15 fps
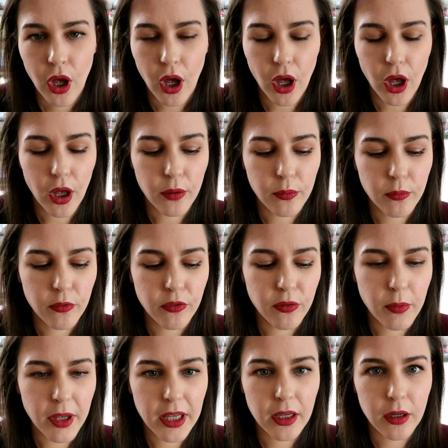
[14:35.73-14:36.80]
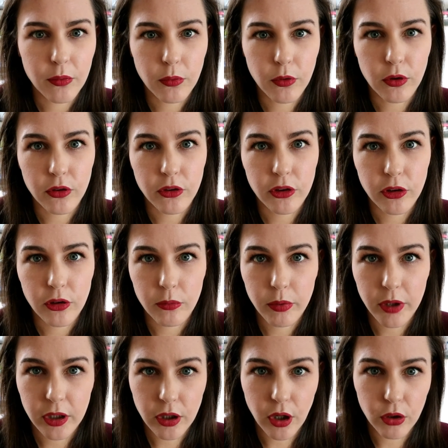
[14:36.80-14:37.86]
for me, it was
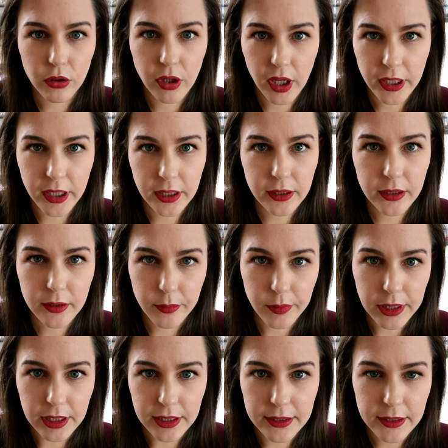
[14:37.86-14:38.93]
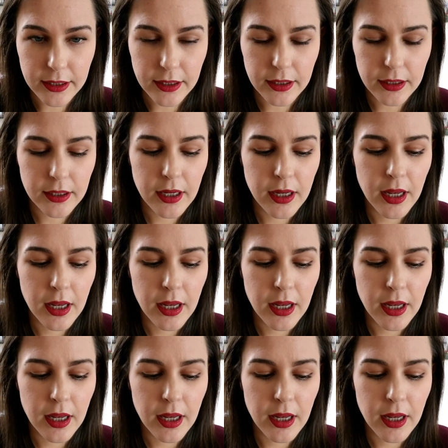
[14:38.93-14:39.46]
being told that I needed to be listed,